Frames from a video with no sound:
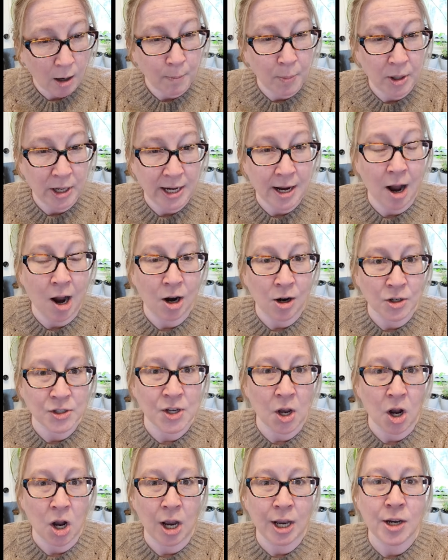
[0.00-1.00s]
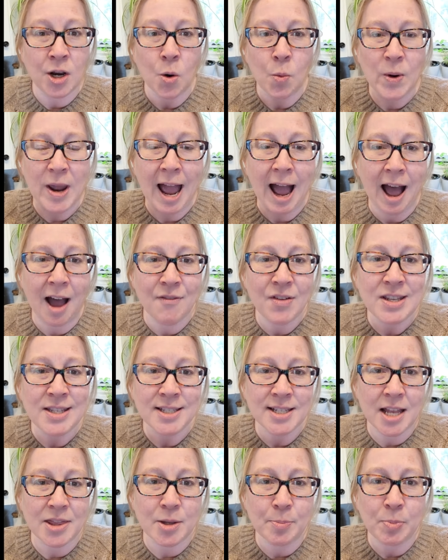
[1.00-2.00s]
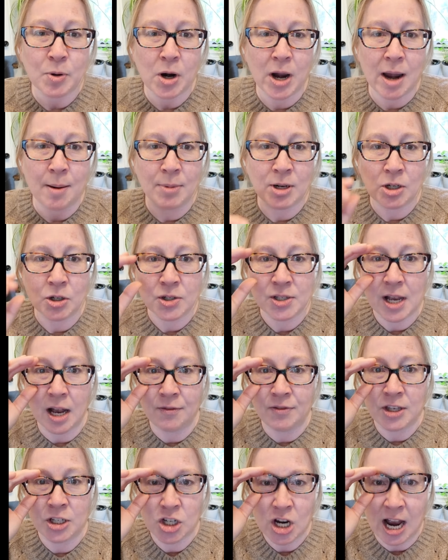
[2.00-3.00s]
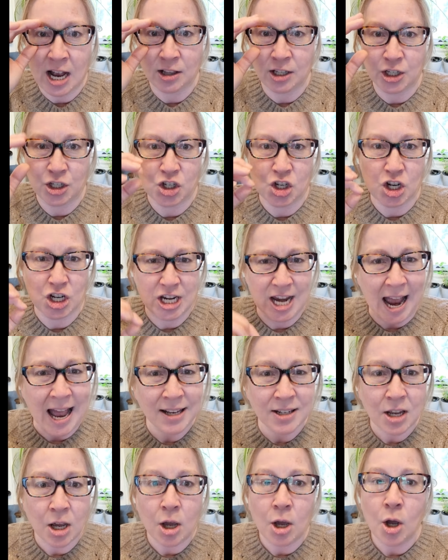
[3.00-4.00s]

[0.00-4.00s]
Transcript: putting ours on. We haven't set the parameters of the challenge yet.